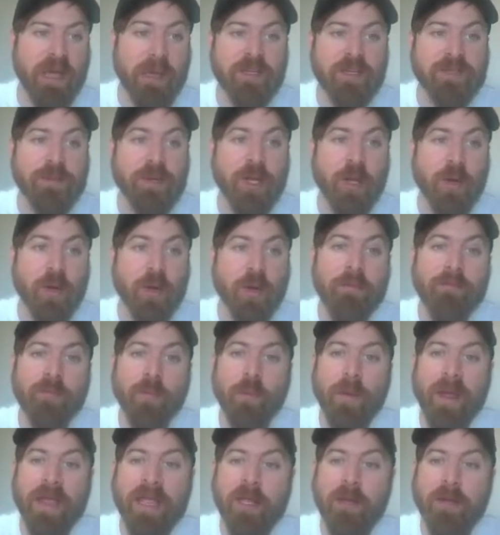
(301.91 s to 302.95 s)
I'll also be going
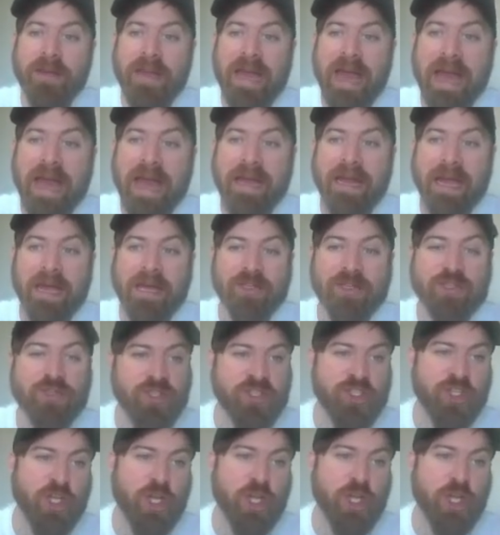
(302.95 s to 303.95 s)
over a way you can add extra